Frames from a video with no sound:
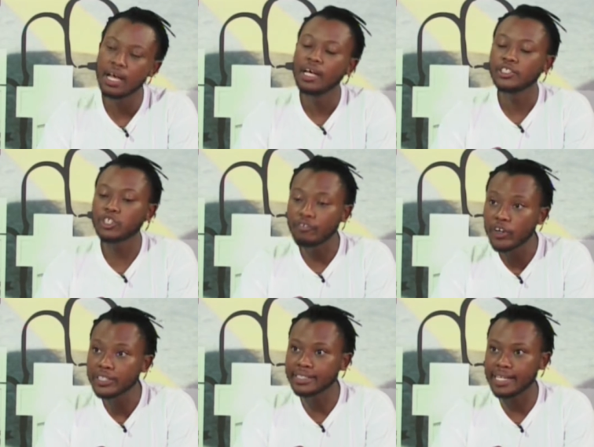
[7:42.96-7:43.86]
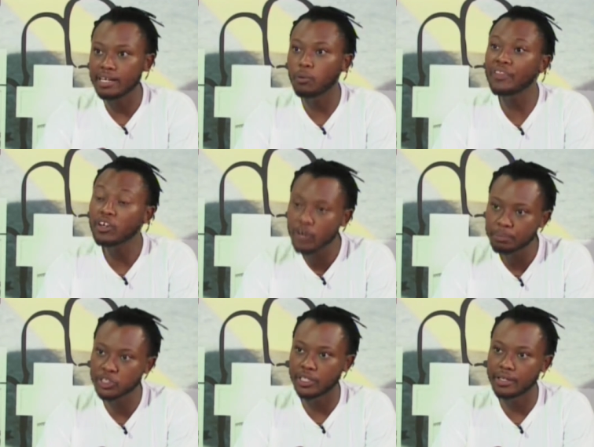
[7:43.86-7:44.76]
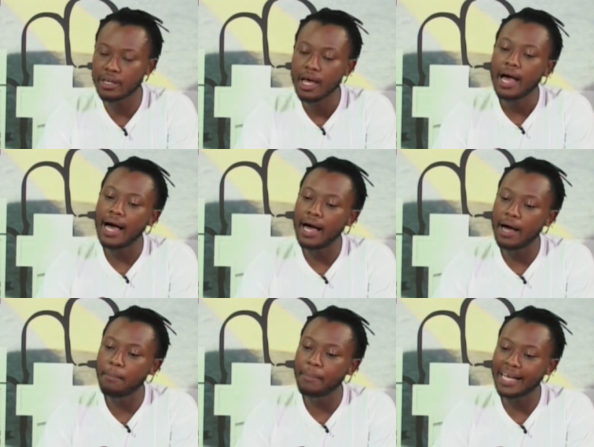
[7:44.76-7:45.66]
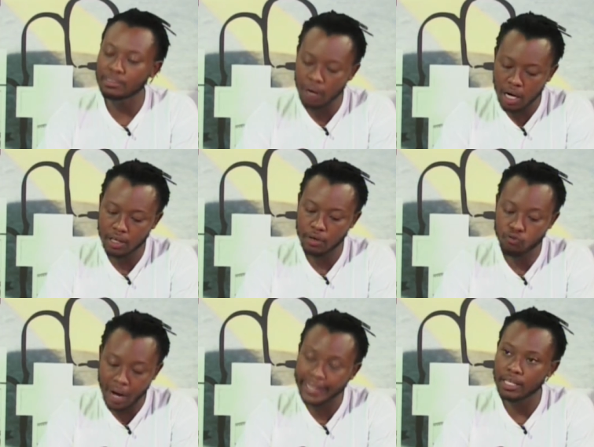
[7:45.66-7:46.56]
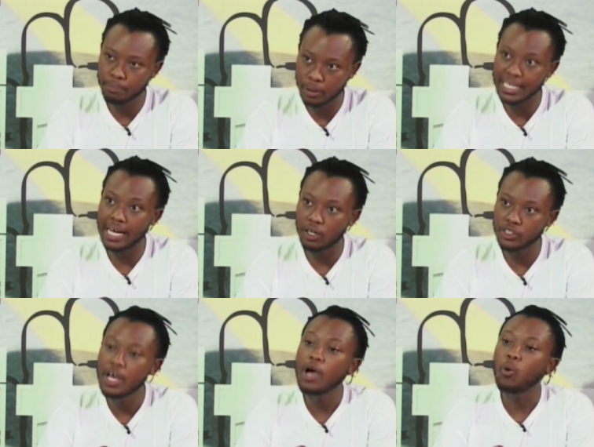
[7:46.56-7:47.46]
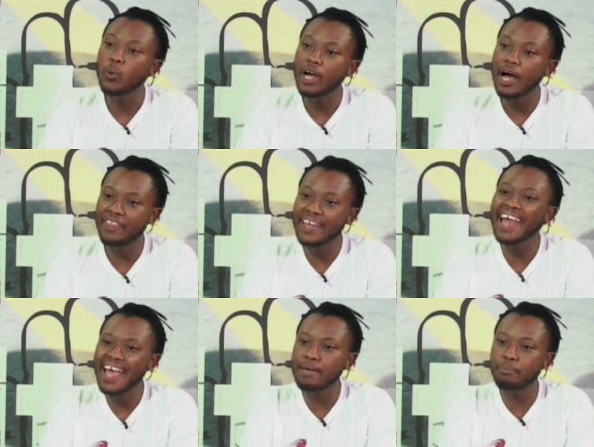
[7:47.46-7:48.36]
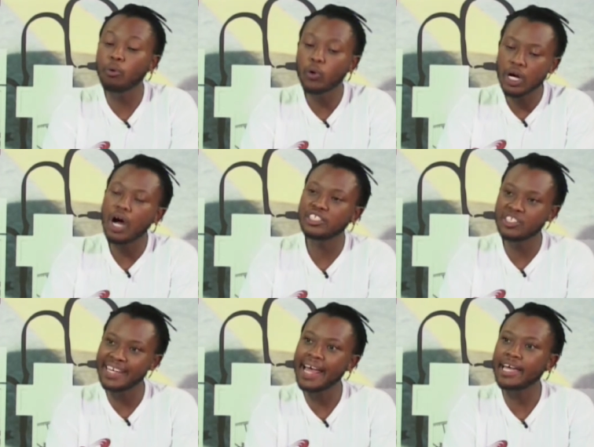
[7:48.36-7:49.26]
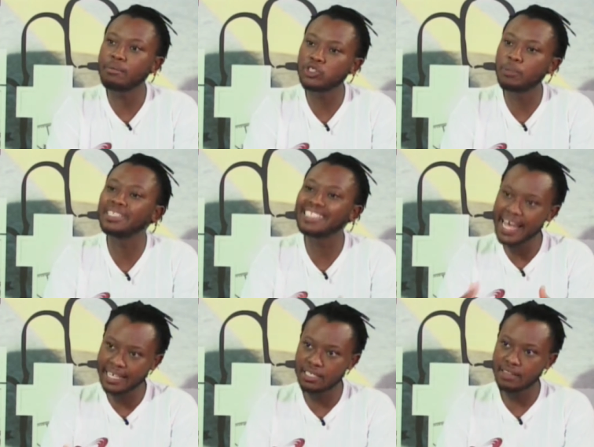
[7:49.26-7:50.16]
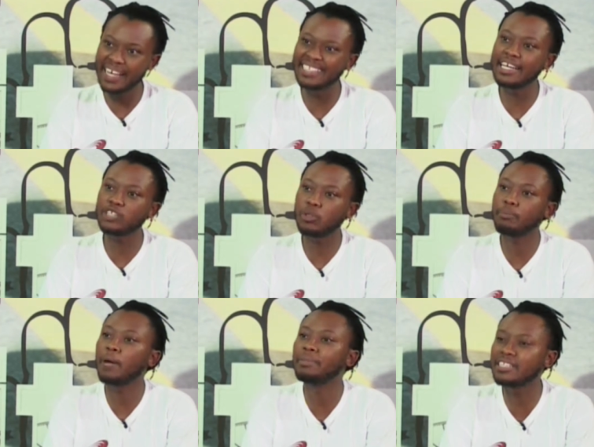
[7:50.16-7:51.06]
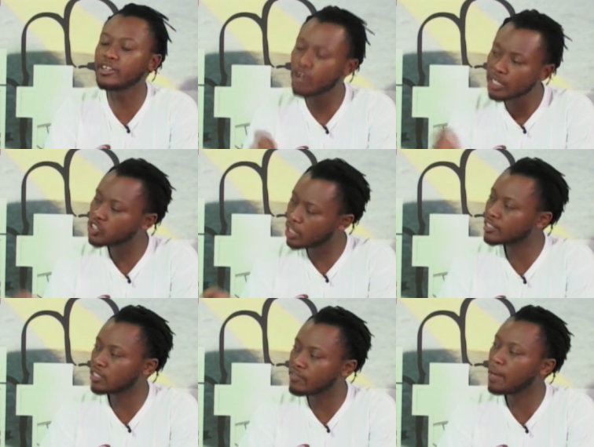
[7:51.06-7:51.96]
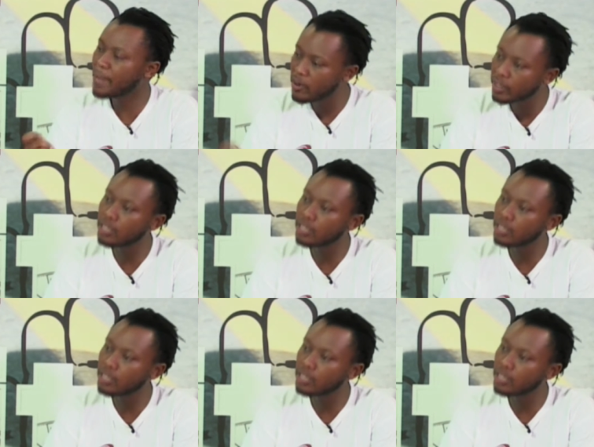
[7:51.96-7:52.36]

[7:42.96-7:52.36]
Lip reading: So, firstly, with encryption, as Mark rightly put out, we are then broadcasters then able to protect the intellectual property not just of the American